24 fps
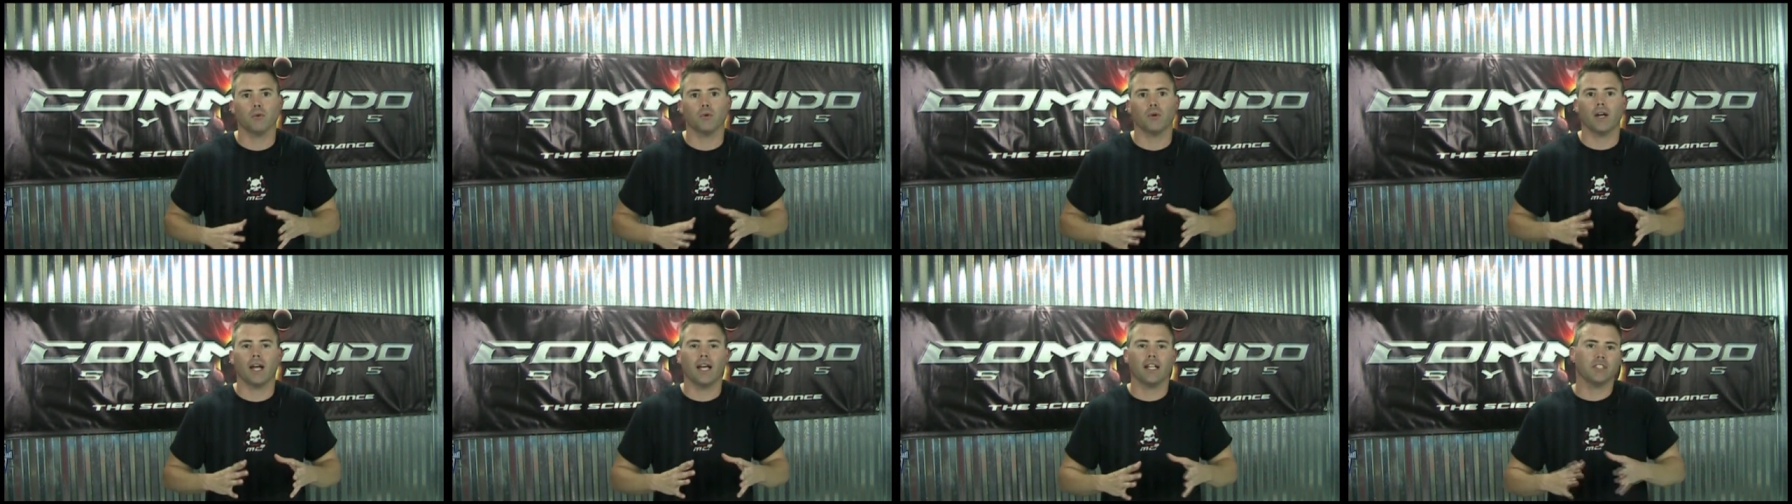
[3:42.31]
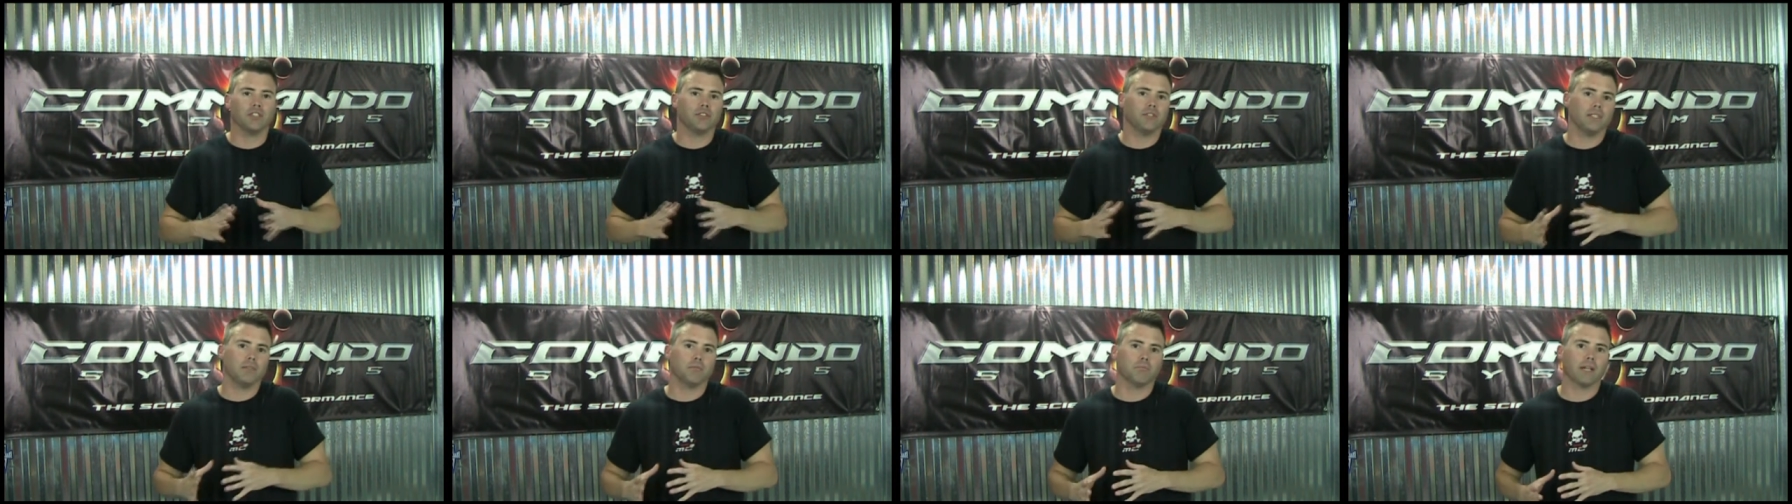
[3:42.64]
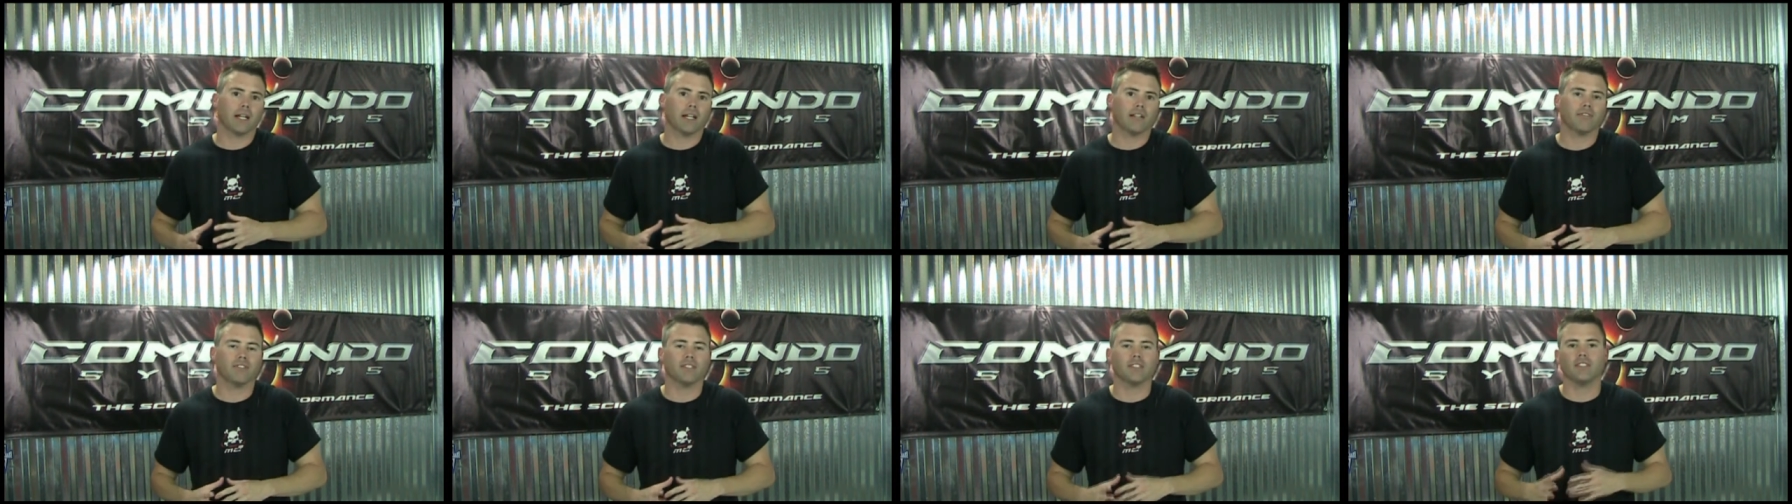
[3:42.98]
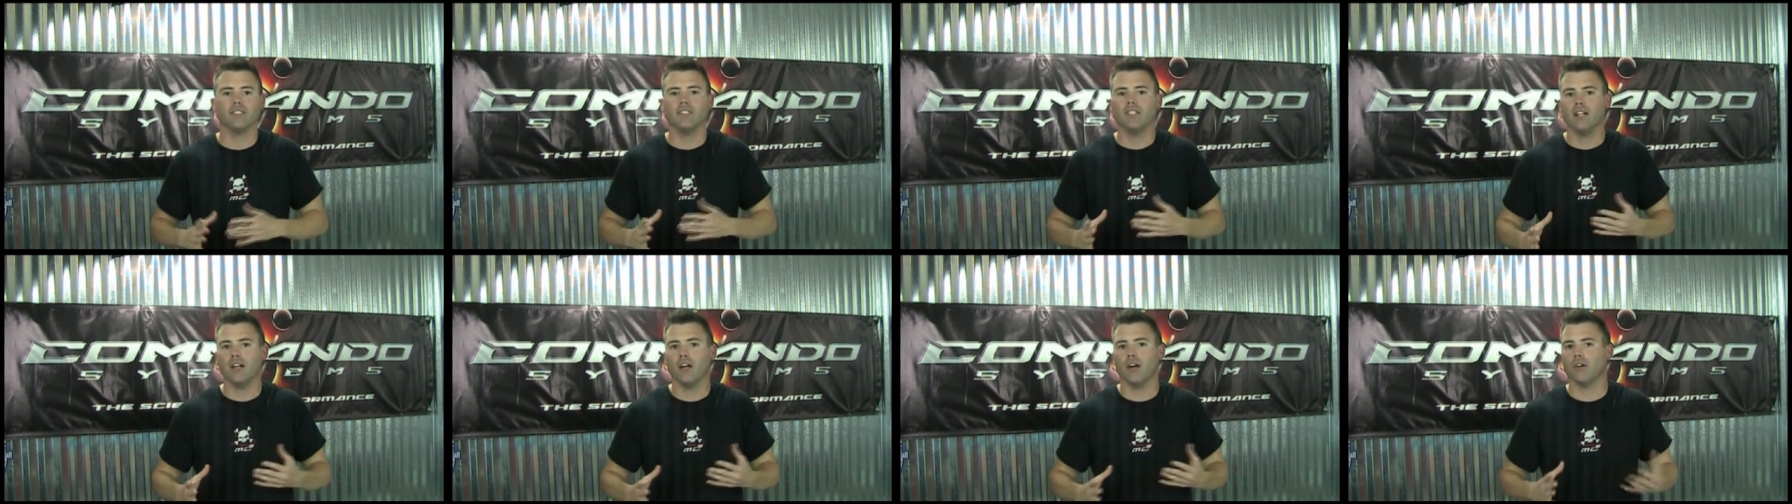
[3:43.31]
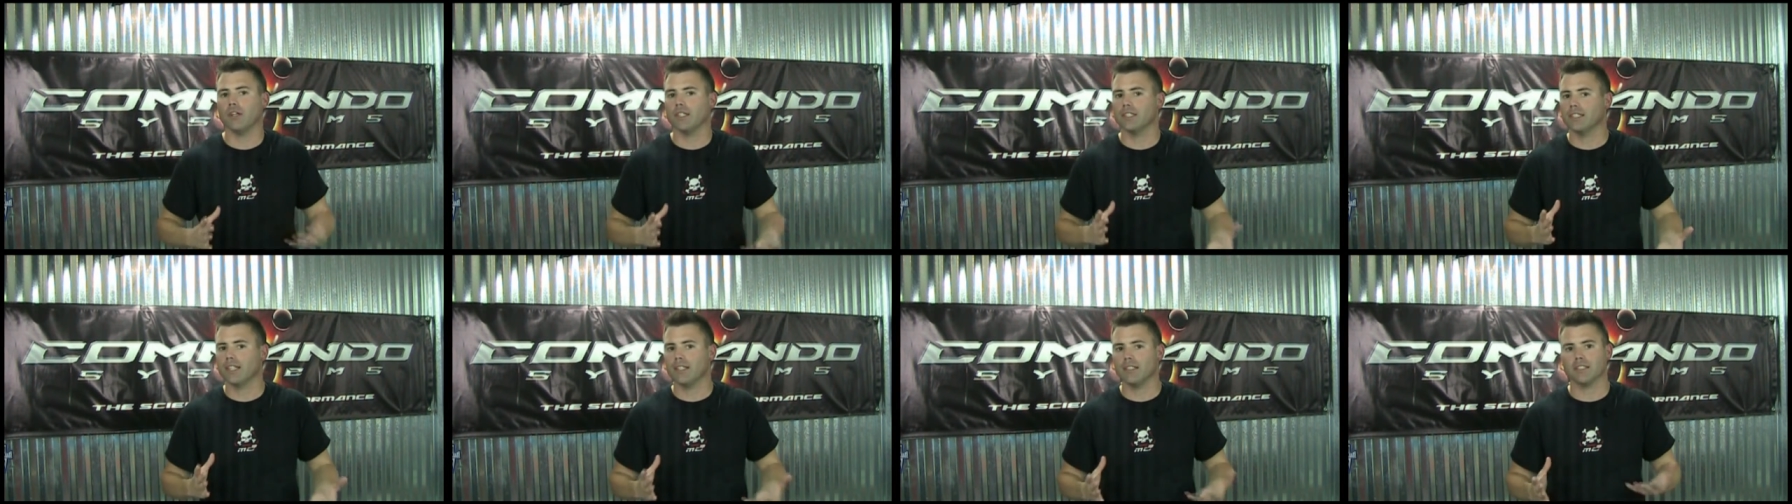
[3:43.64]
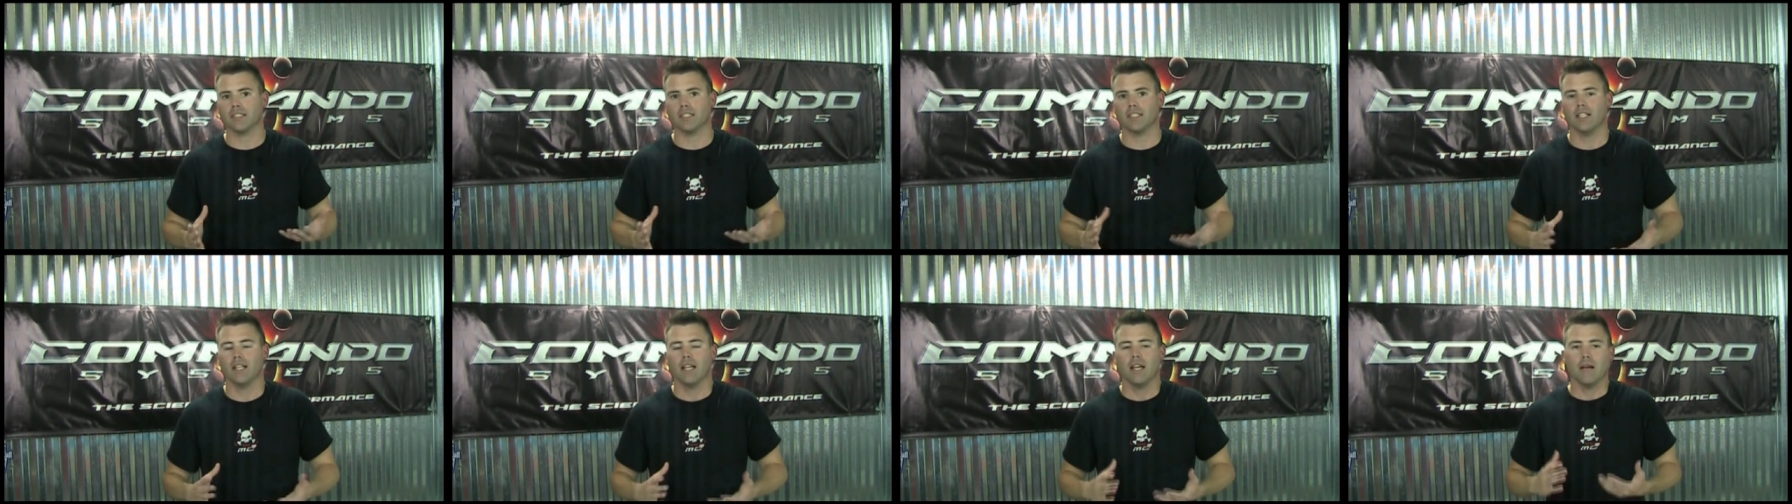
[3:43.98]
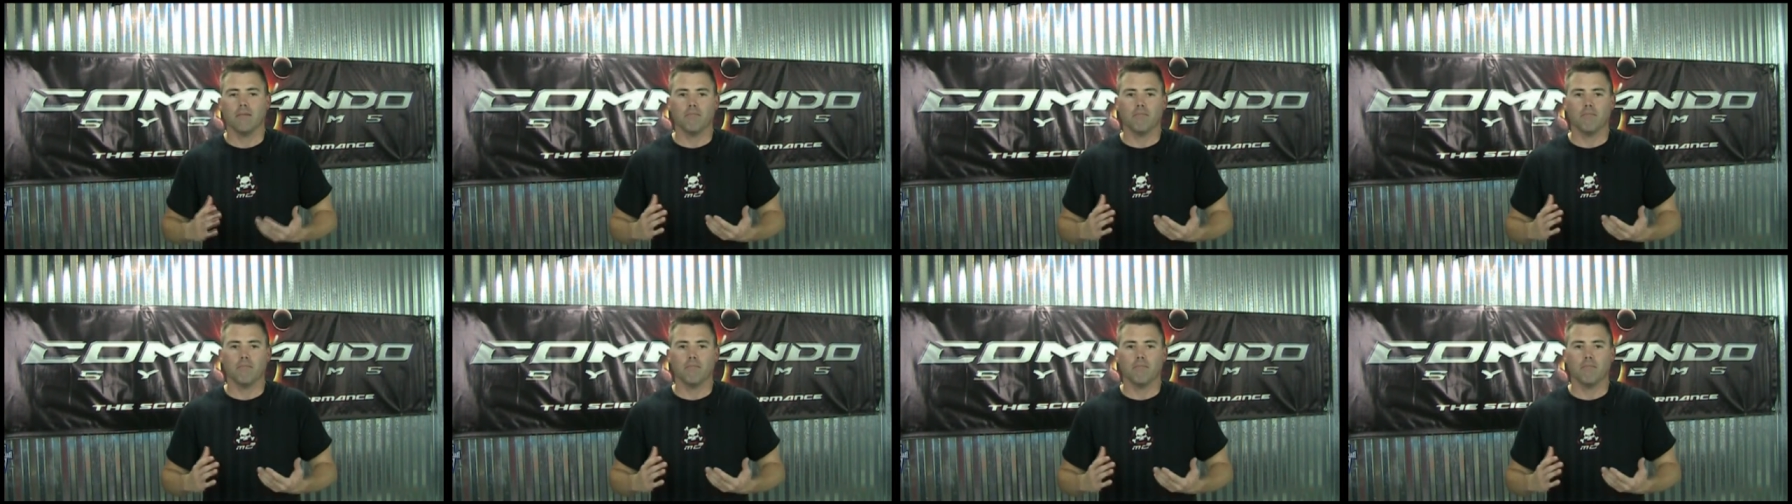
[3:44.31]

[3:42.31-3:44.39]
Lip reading: or as you eat breakfast? No, it doesn't.